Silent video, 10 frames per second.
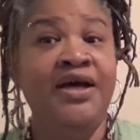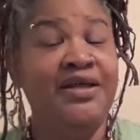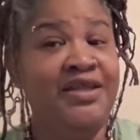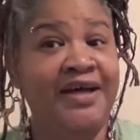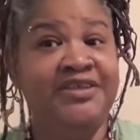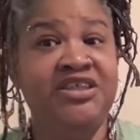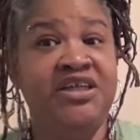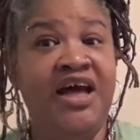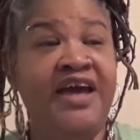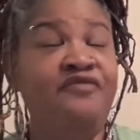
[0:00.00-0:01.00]
that
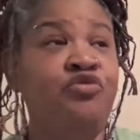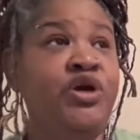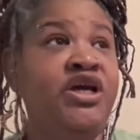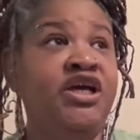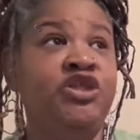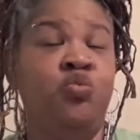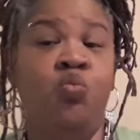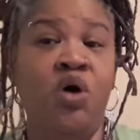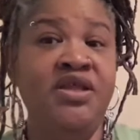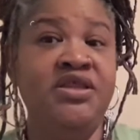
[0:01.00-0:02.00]
slavery is
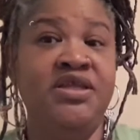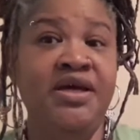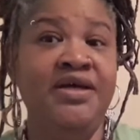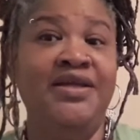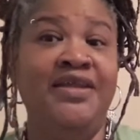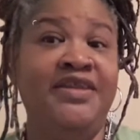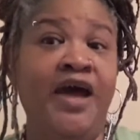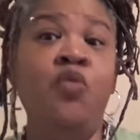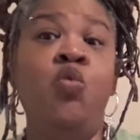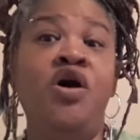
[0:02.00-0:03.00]
one thing that they
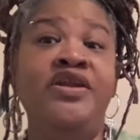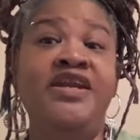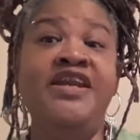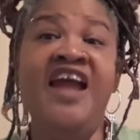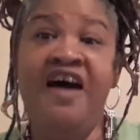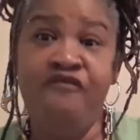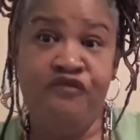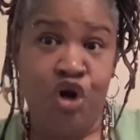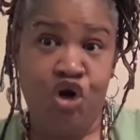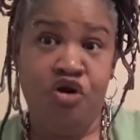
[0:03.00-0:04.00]
will
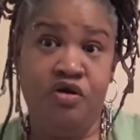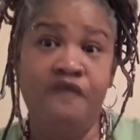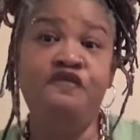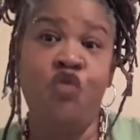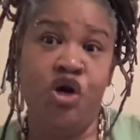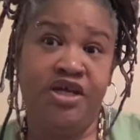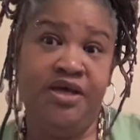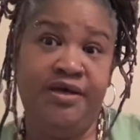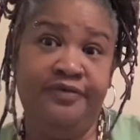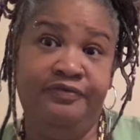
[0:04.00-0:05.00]
never
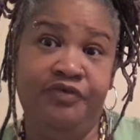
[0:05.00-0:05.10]
forgive.